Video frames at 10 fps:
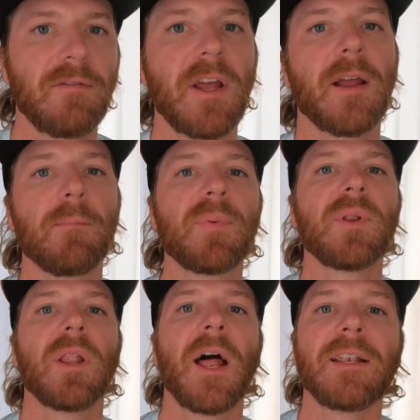I've taken
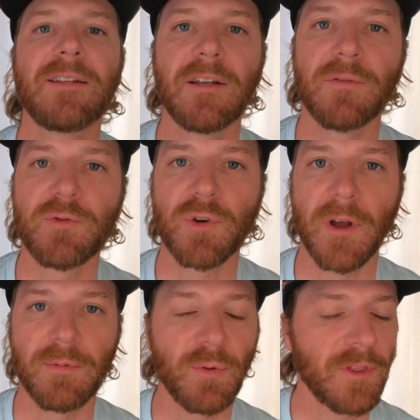plenty of
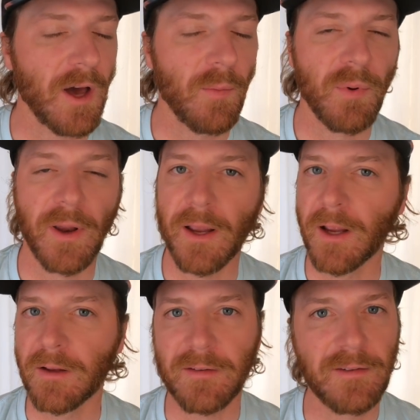trips without
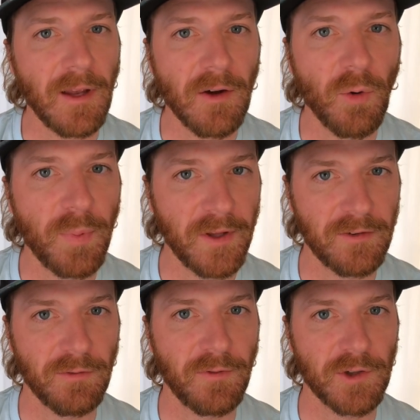bringing a single
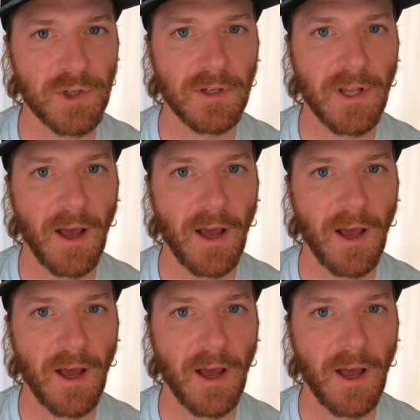piece of fishing